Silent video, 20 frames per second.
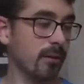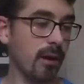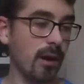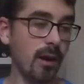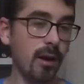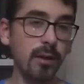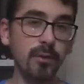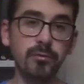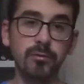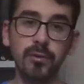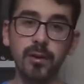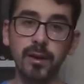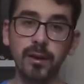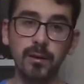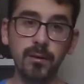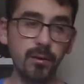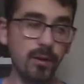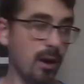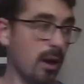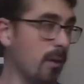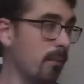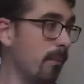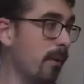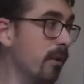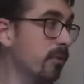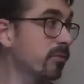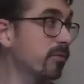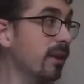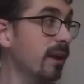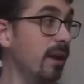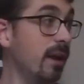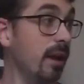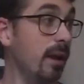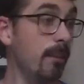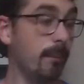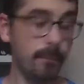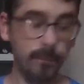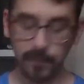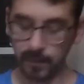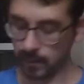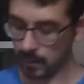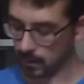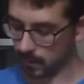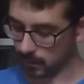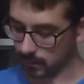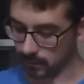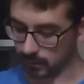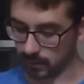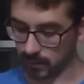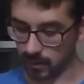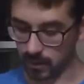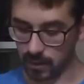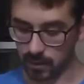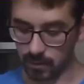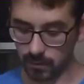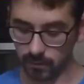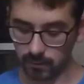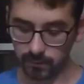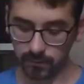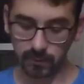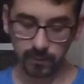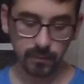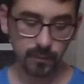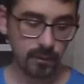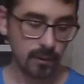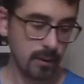rod reel combo setup to use